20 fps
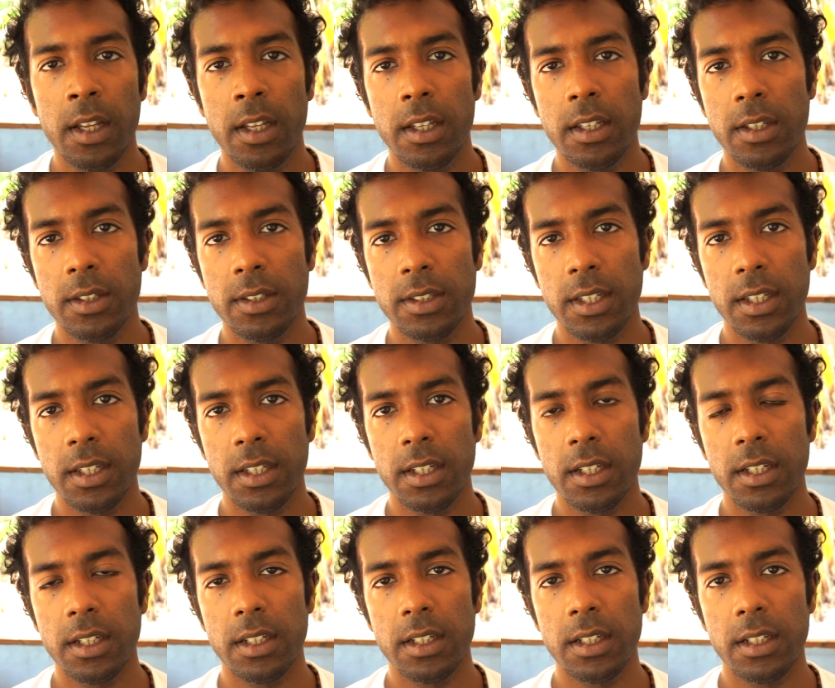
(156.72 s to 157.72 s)
You see,
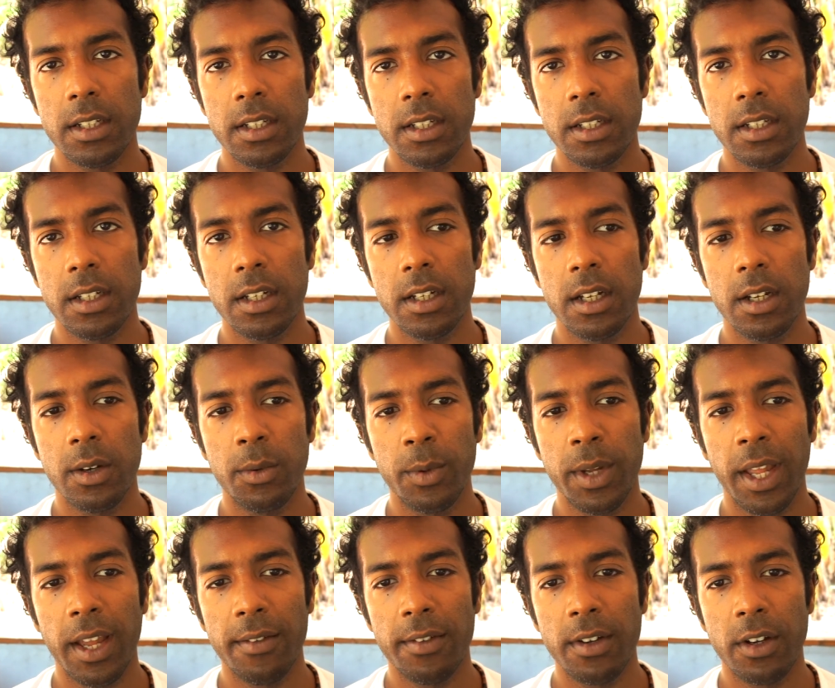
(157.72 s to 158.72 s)
we
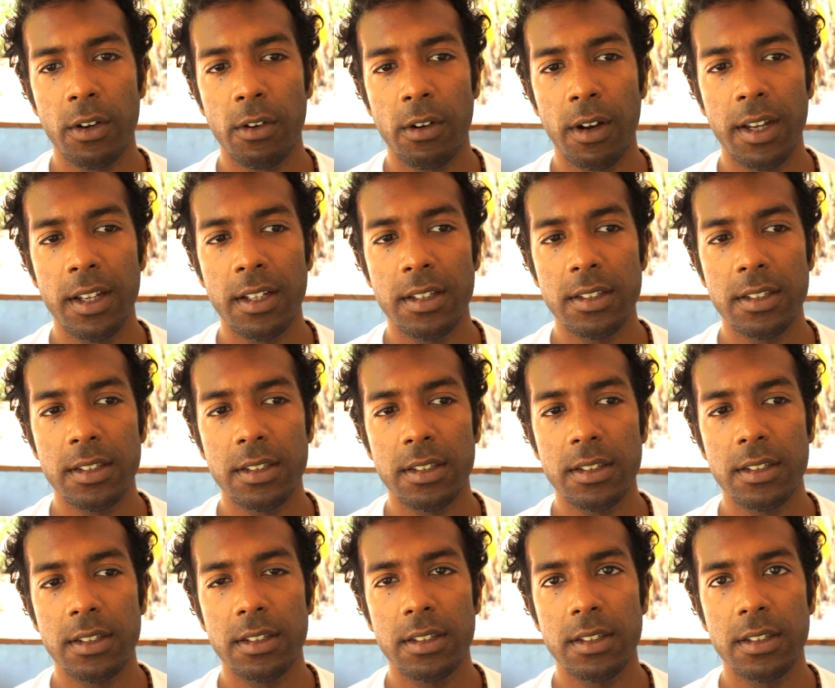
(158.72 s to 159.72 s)
have a great
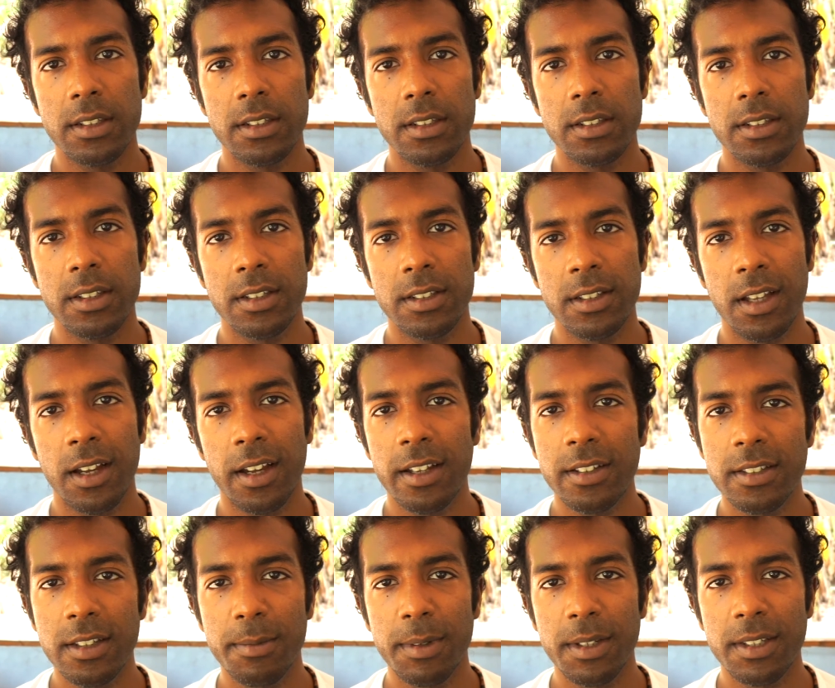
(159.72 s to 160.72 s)
desire
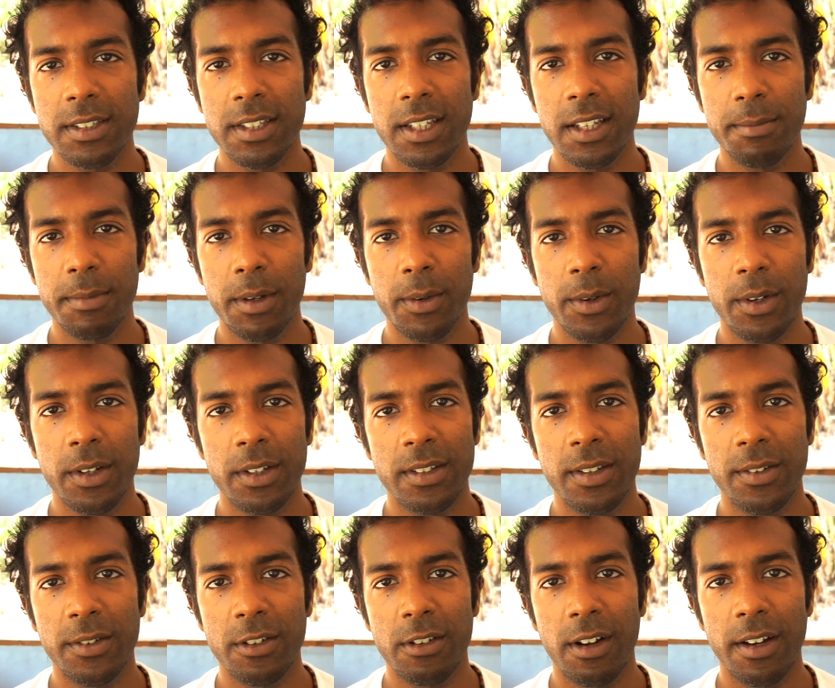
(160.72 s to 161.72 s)
to be seen, but we also
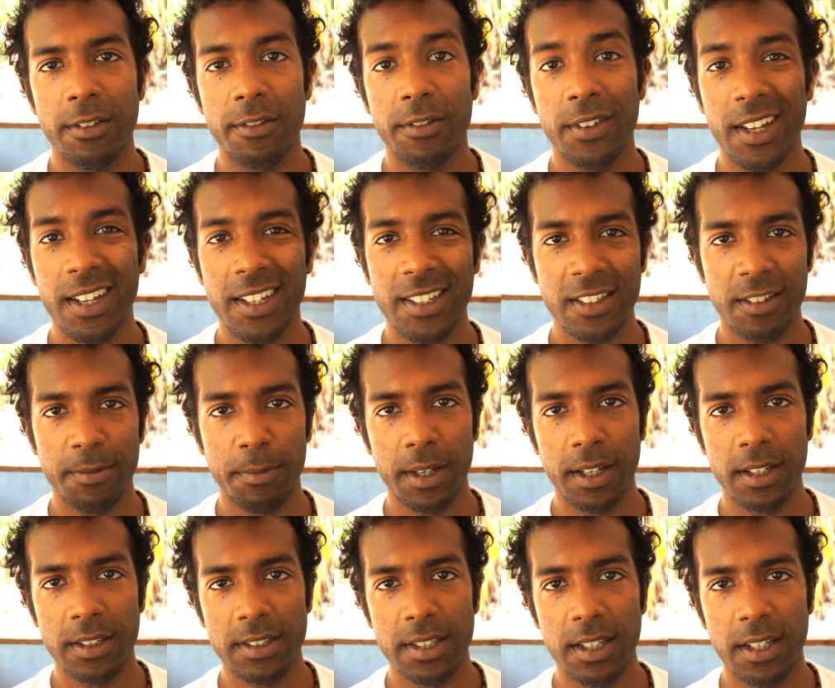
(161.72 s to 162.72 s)
have great fears of
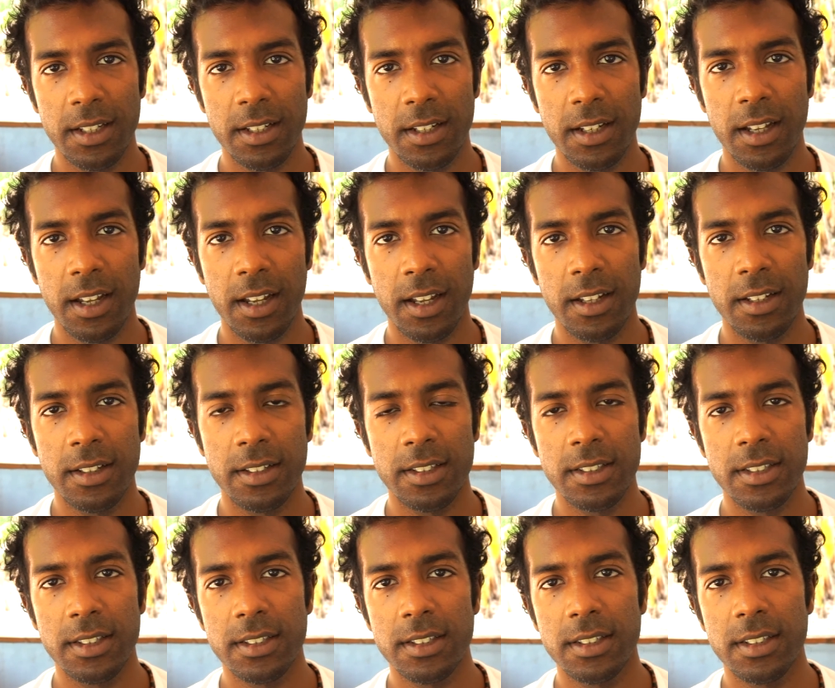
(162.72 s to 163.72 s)
being seen, and
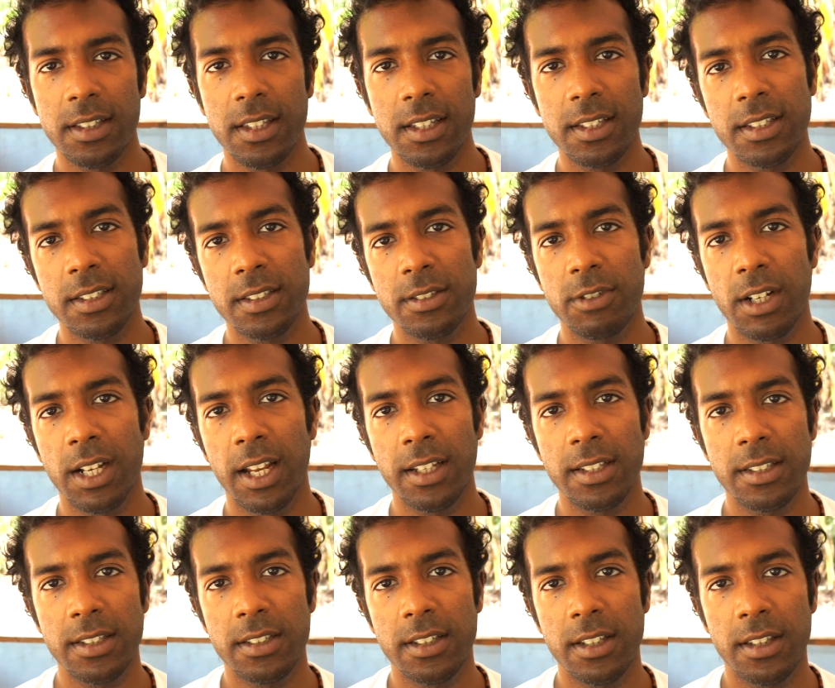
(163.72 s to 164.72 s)
this is
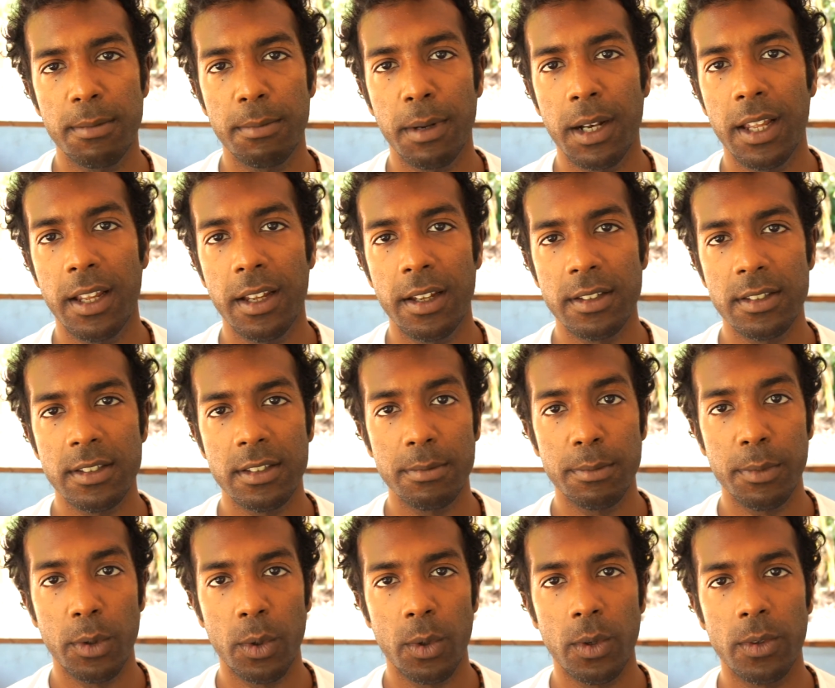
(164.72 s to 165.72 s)
related to the playing it
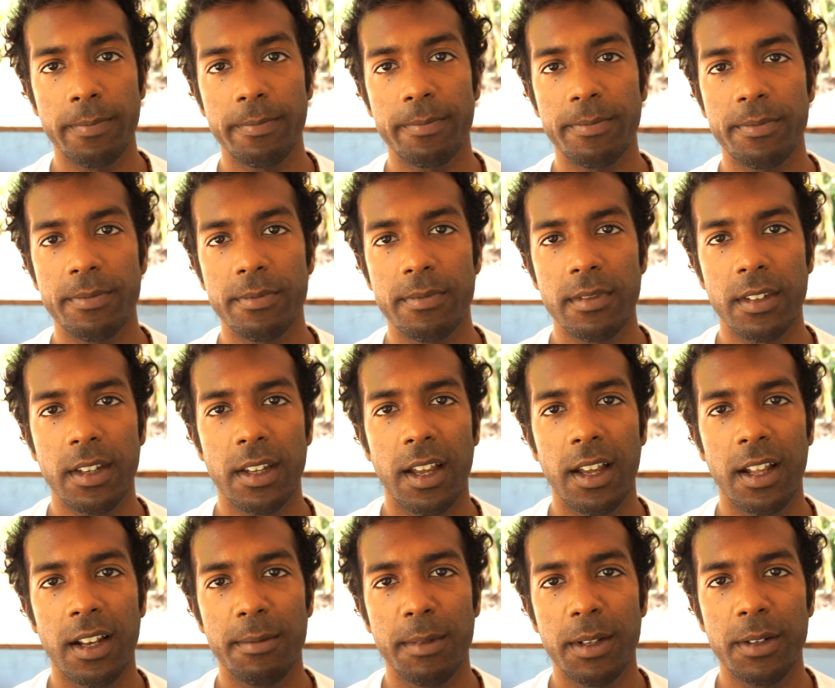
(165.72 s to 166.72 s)
small
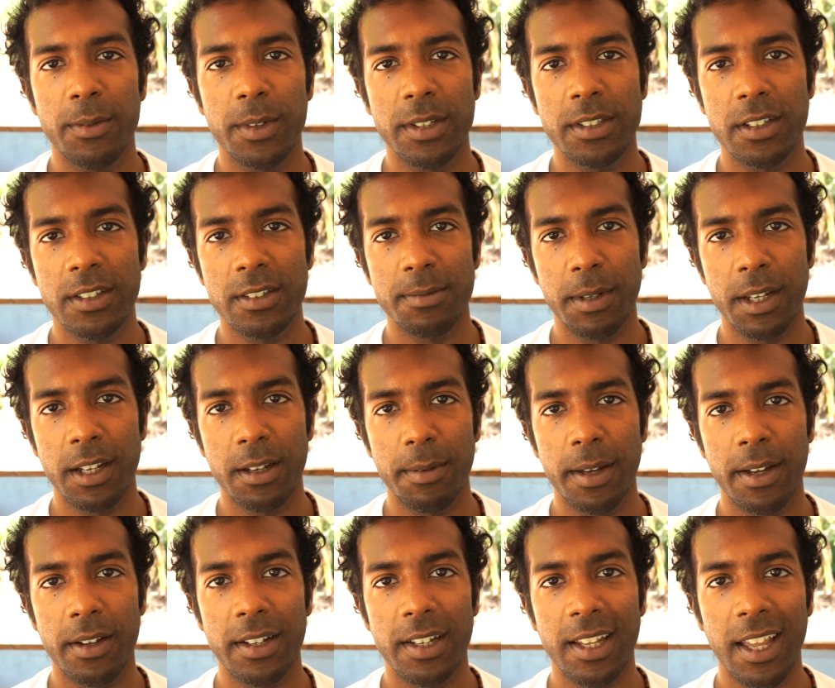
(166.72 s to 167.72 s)
element, which I'll speak
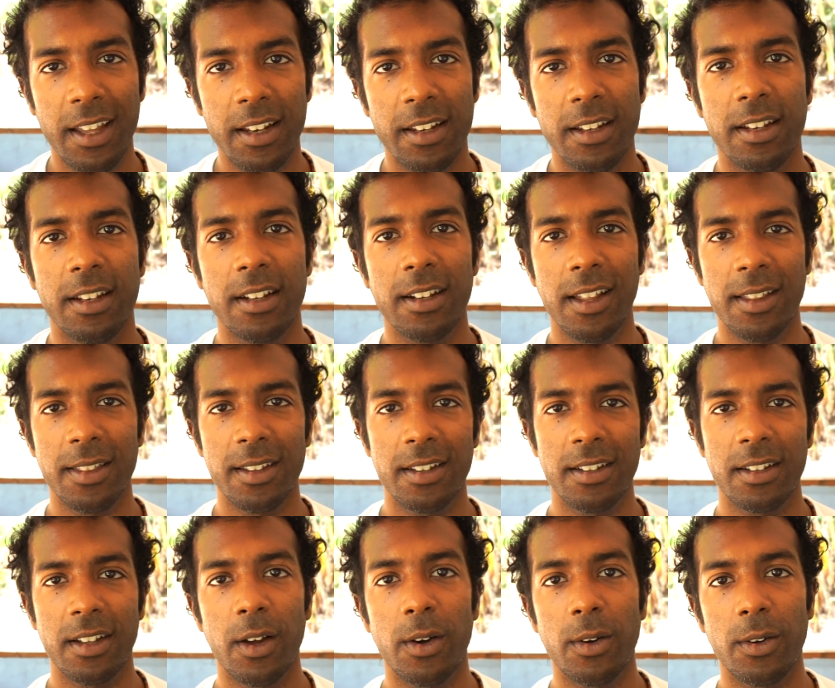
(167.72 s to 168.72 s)
about again in another
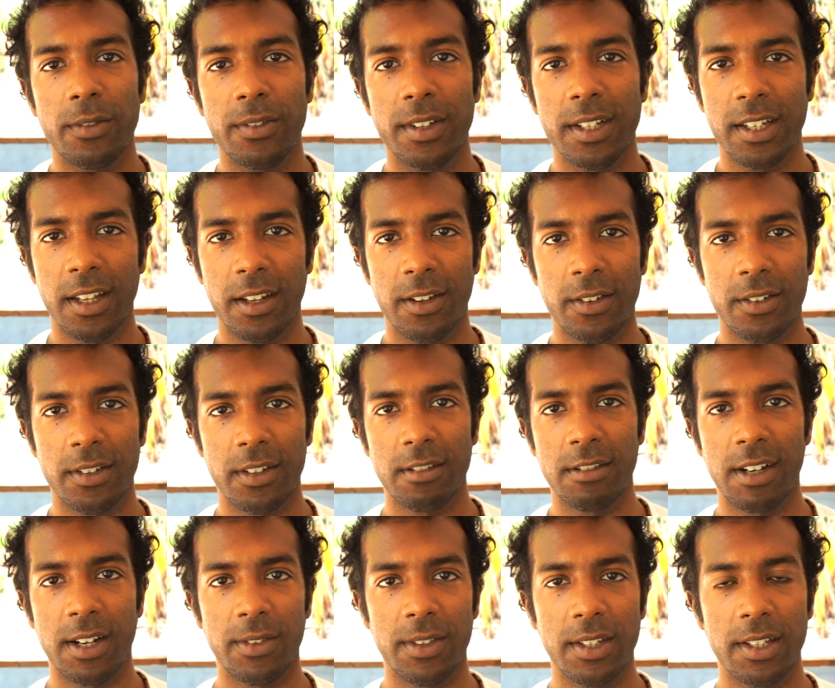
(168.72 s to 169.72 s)
whole video
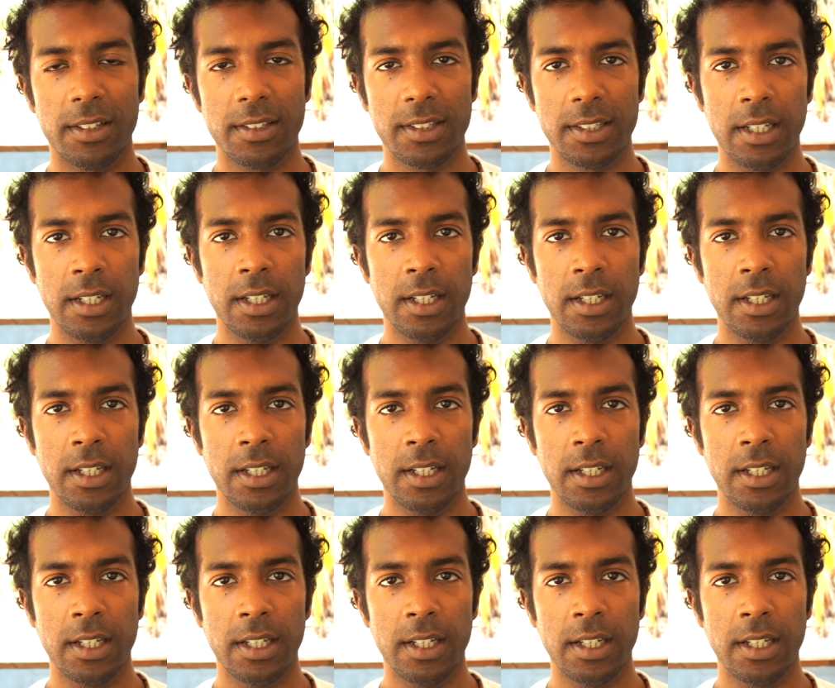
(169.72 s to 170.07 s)
around this.